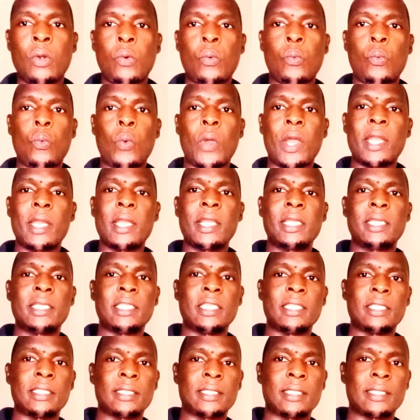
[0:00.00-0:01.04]
When it
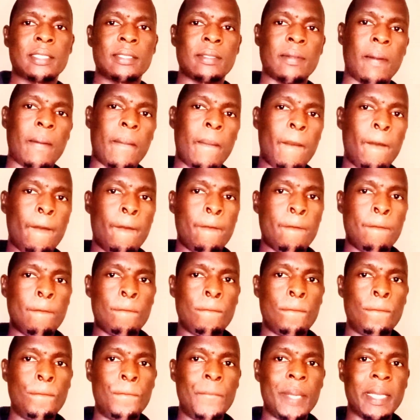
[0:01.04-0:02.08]
is
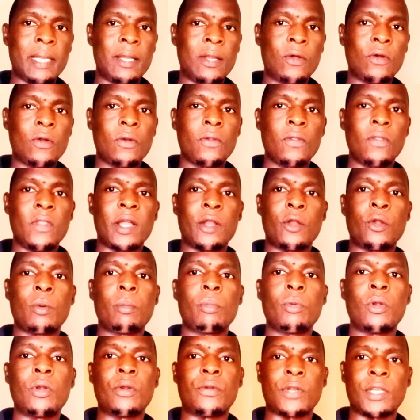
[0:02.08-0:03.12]
below the
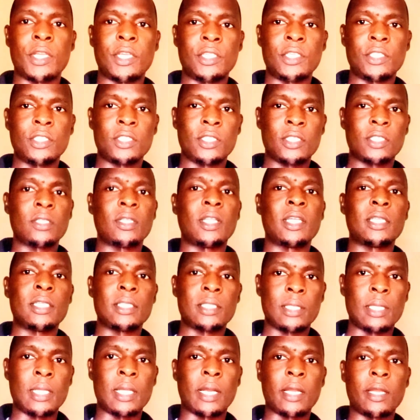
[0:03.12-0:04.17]
normal range, that is
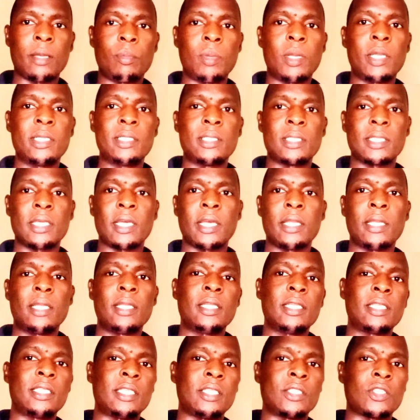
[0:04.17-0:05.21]
the red blood cell,
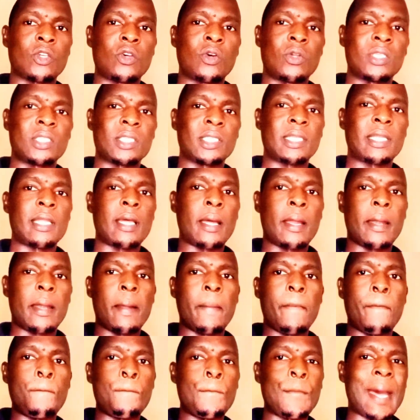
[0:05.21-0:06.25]
it is considered
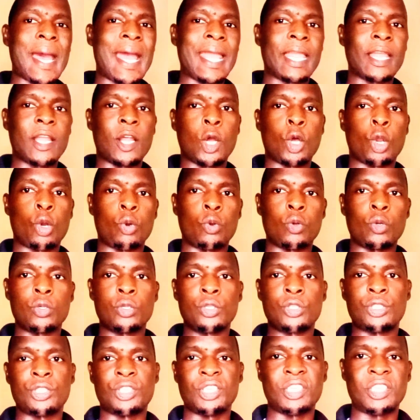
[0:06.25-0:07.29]

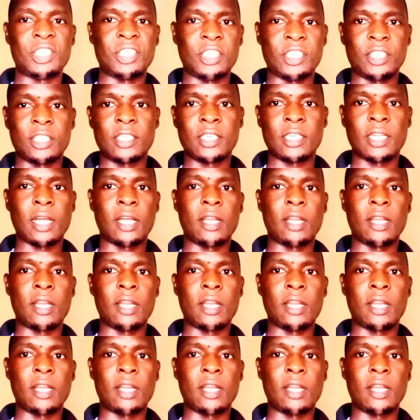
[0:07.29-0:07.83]
microcytic.